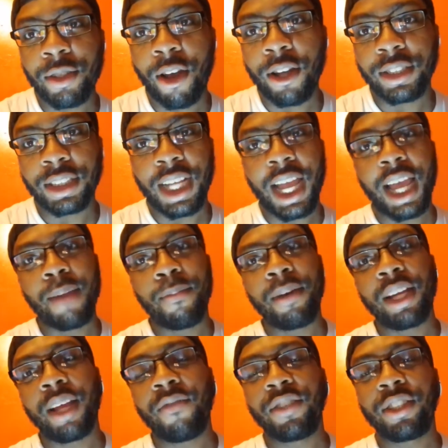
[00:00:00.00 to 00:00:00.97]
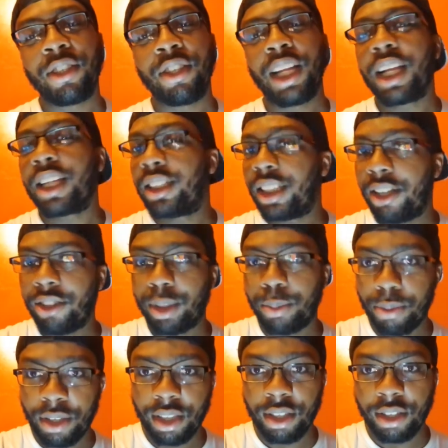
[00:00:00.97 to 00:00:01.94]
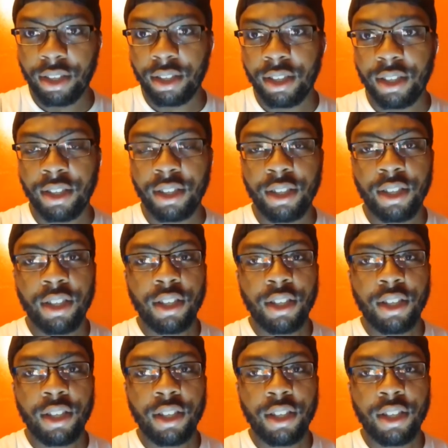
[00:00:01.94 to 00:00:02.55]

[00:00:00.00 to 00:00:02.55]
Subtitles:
thoughts I had about the episode. Like I said, it was pretty good.